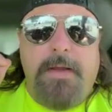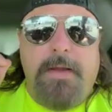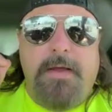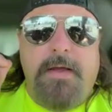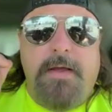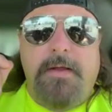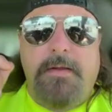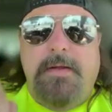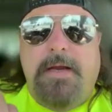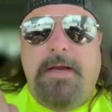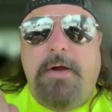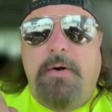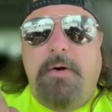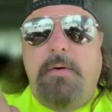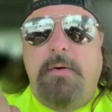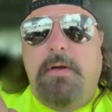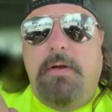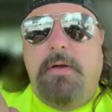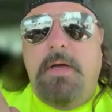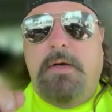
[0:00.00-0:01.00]
The the Car-
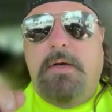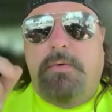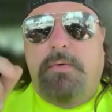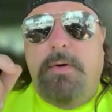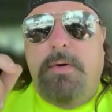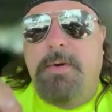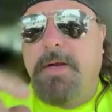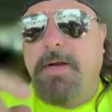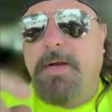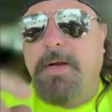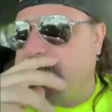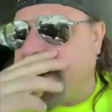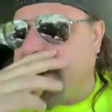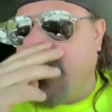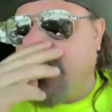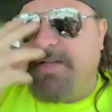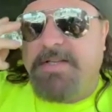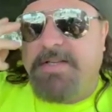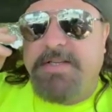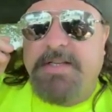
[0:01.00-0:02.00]
uh, Caribbean goes
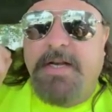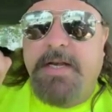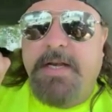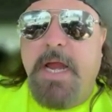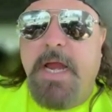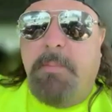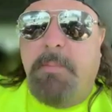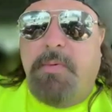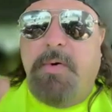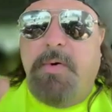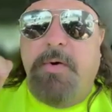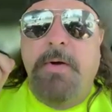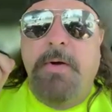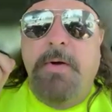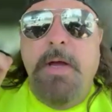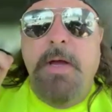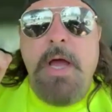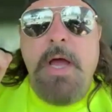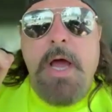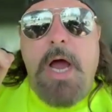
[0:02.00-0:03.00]
80s is in April.
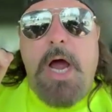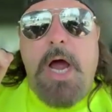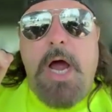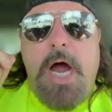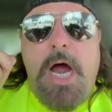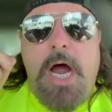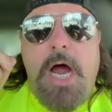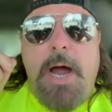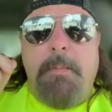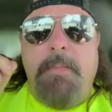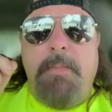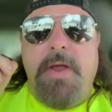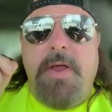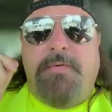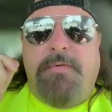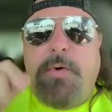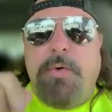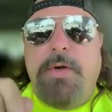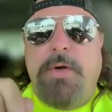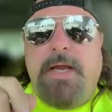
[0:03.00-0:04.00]
Um,
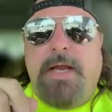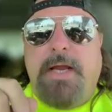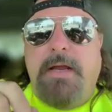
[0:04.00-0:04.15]
if you were to